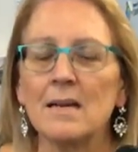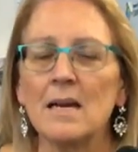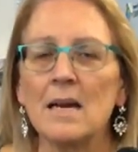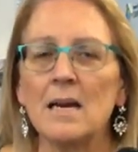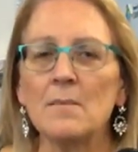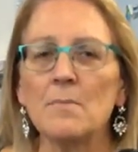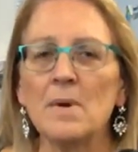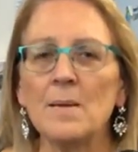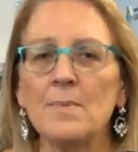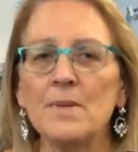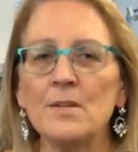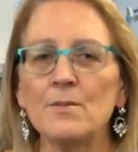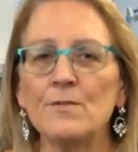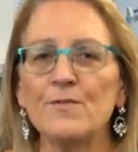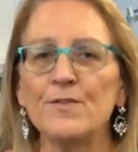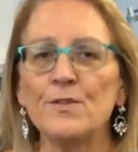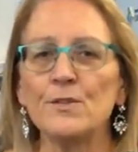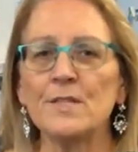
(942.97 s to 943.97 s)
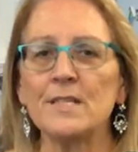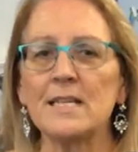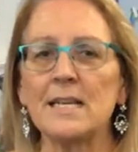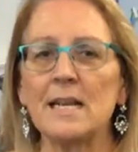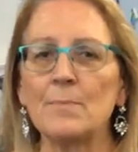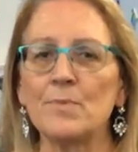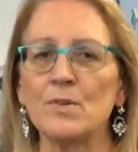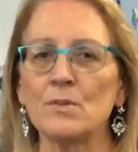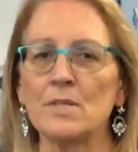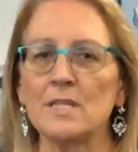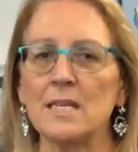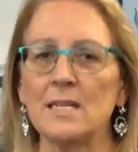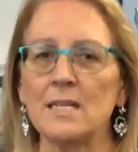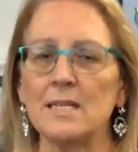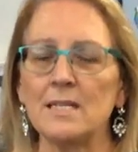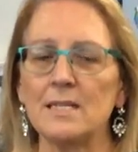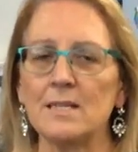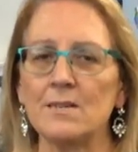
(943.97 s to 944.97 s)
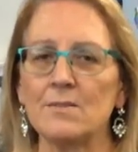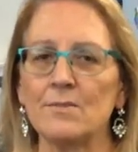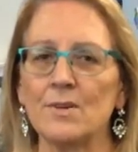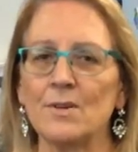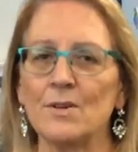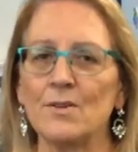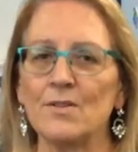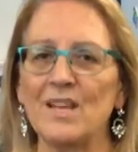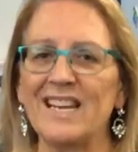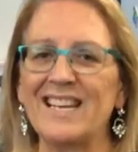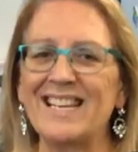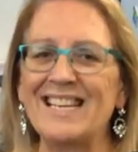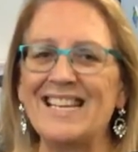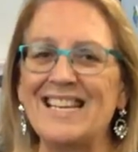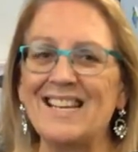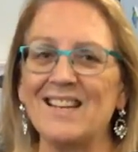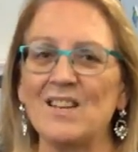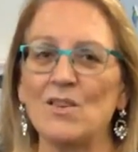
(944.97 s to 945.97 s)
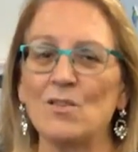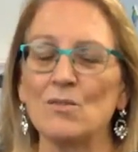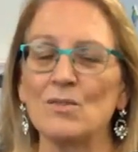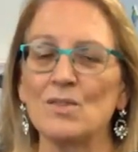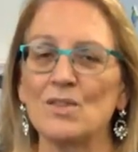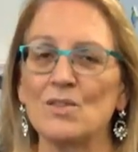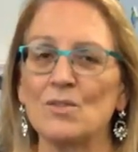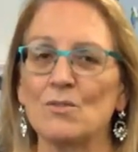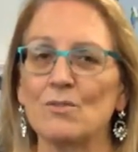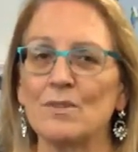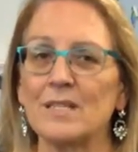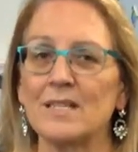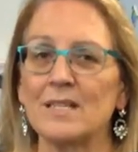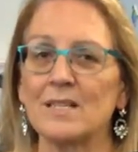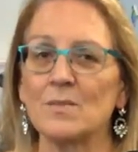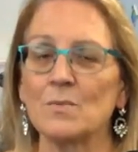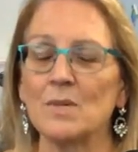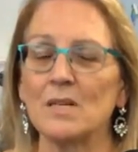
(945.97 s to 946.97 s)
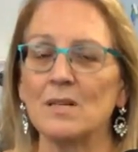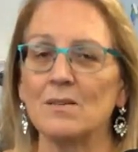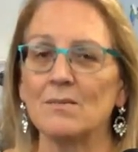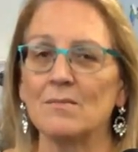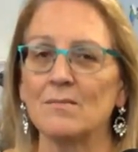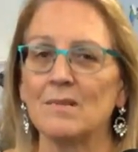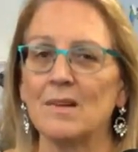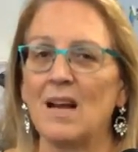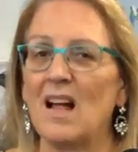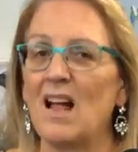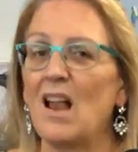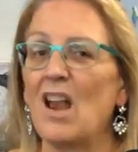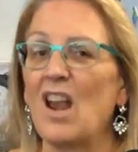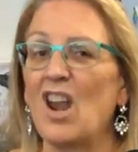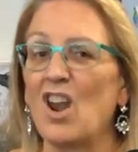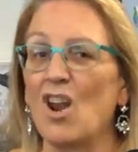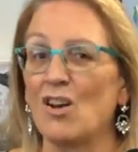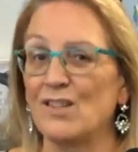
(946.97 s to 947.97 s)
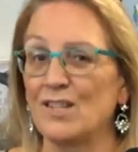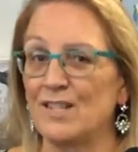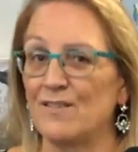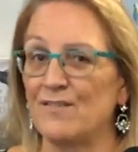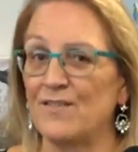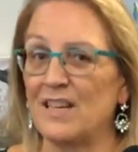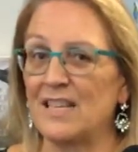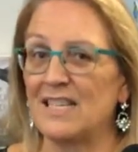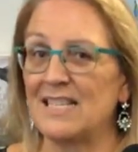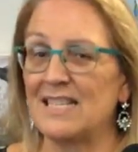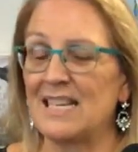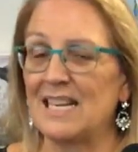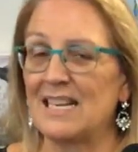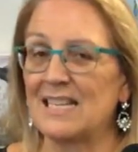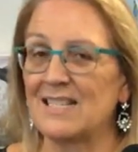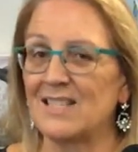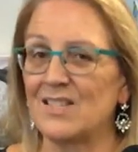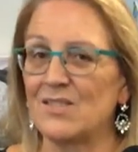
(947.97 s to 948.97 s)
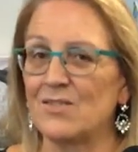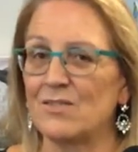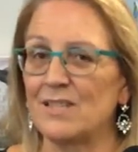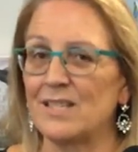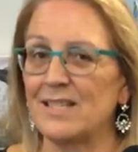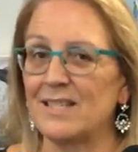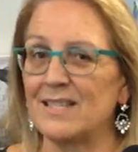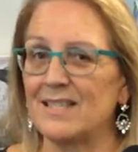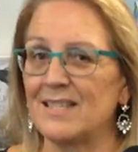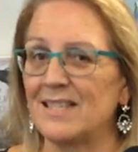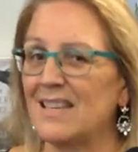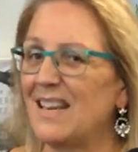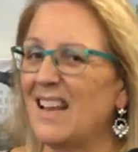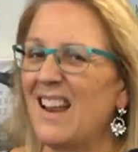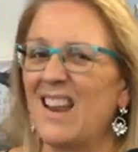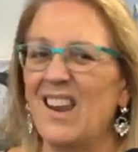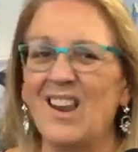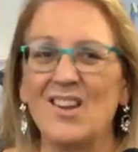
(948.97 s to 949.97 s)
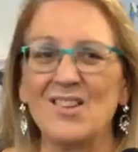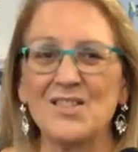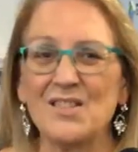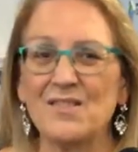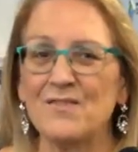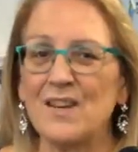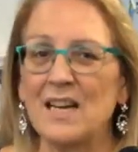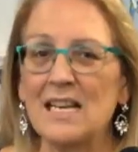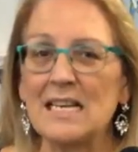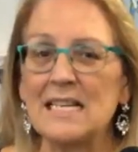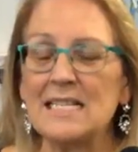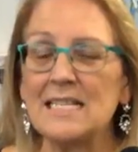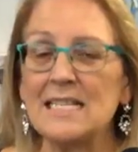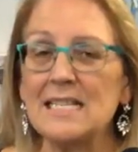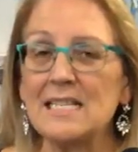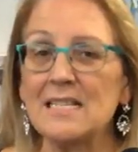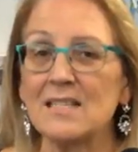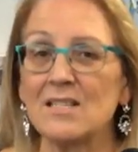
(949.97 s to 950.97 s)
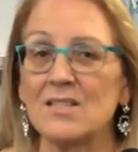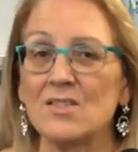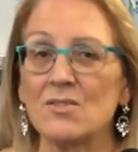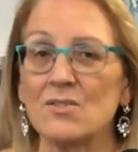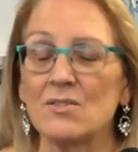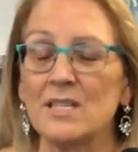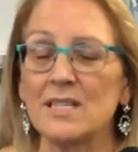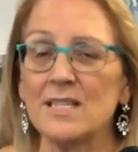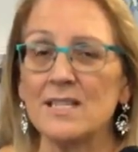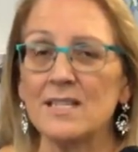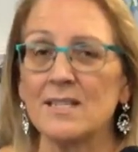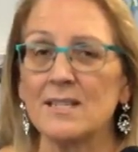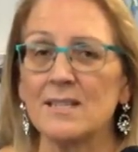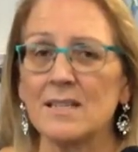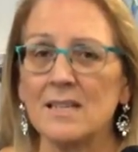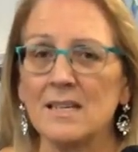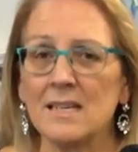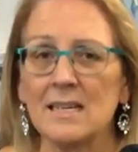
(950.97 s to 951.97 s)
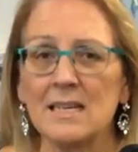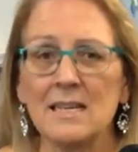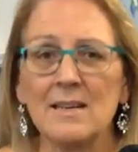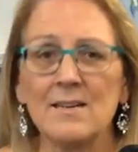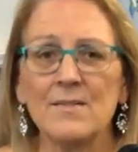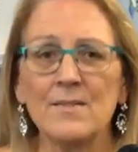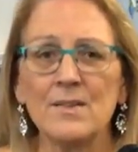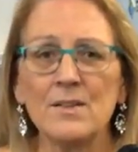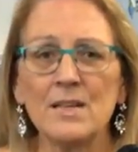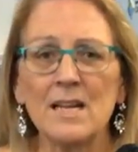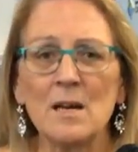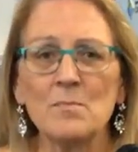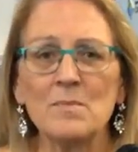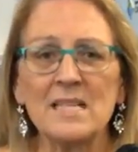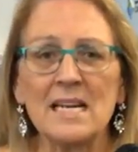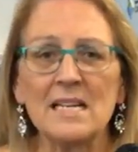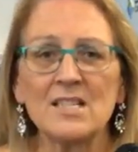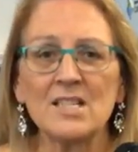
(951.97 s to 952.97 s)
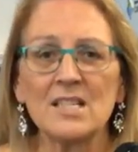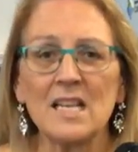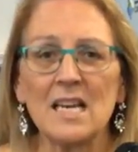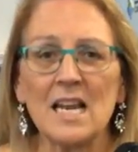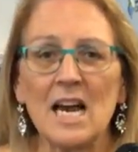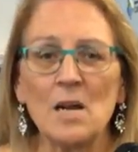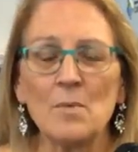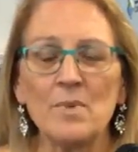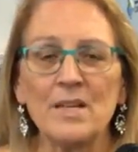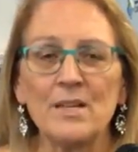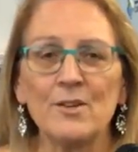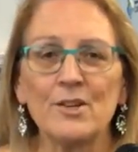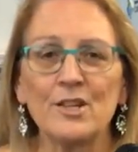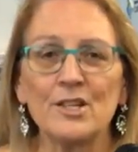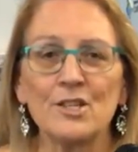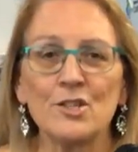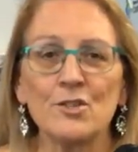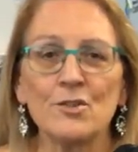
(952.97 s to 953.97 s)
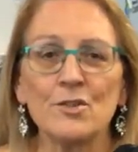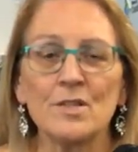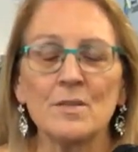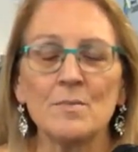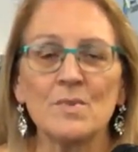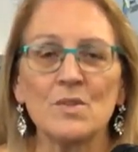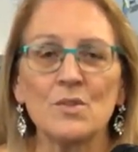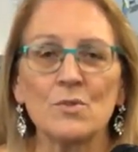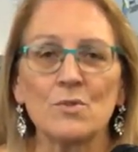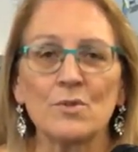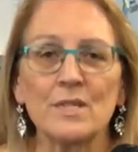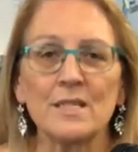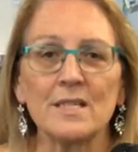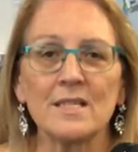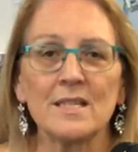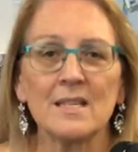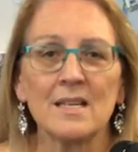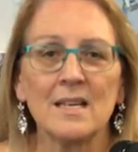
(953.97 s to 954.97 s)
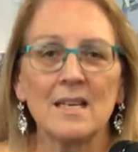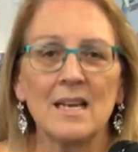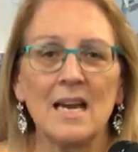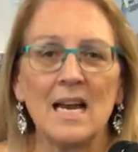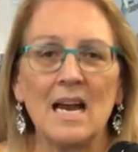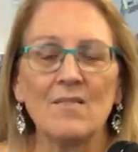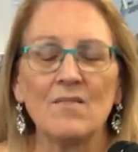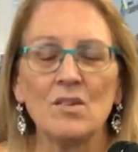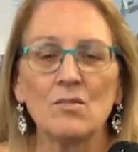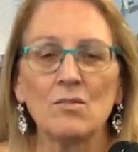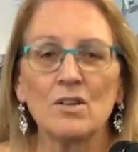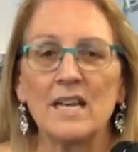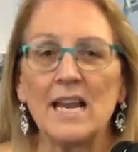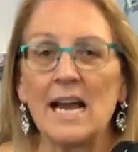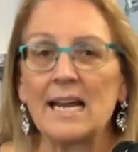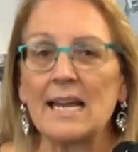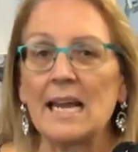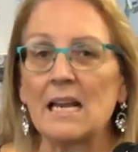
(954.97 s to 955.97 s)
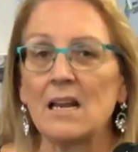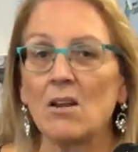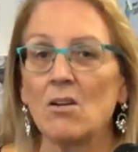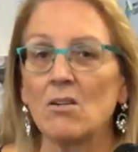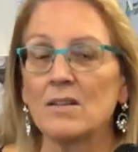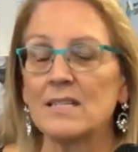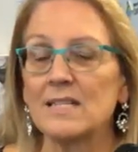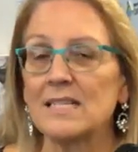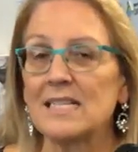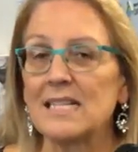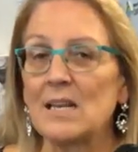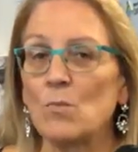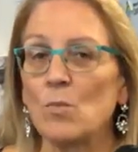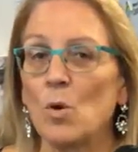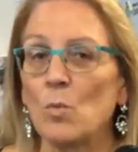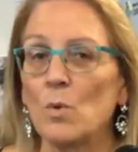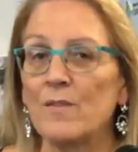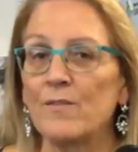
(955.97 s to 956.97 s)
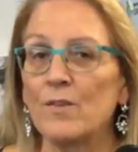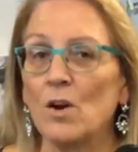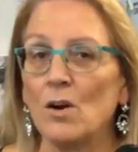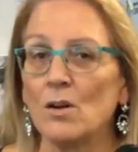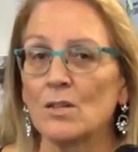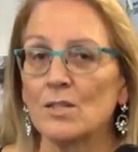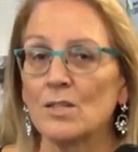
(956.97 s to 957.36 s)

And maybe if you set up your teddies in a row, they can hear your stories as well. Lots of fun telling stories. Lots of fun listening to stories. If you come down to the library, you can choose some stories. Have a look in our catalogue and see what we've got.